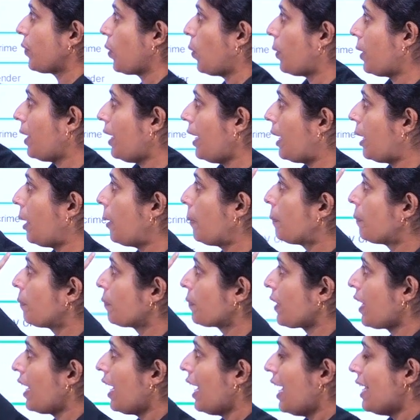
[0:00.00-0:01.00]
Okay.
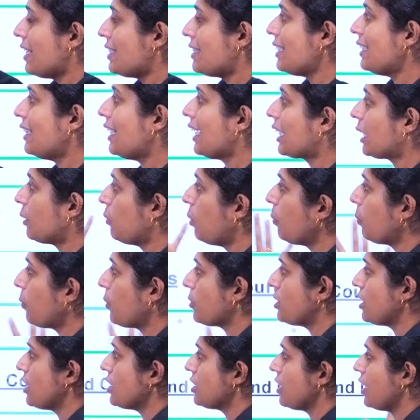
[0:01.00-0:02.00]
See, the criminal
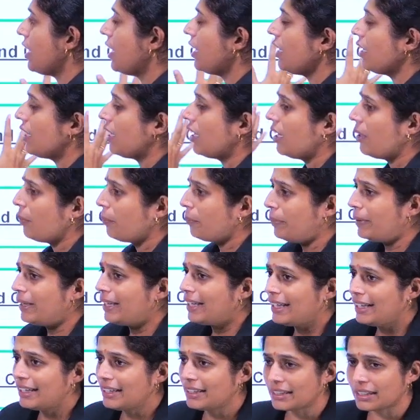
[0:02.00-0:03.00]
procedure,
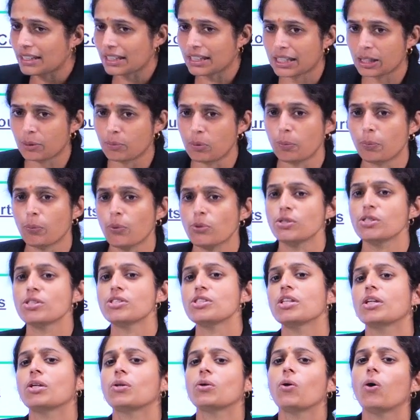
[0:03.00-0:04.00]
be it criminal
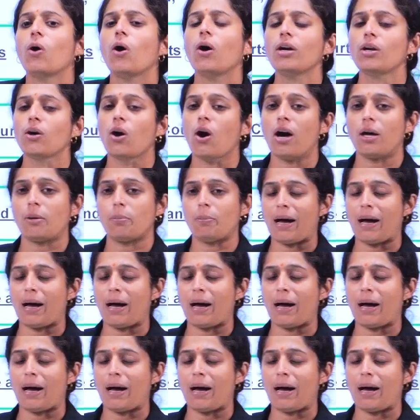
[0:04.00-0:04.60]
procedure code or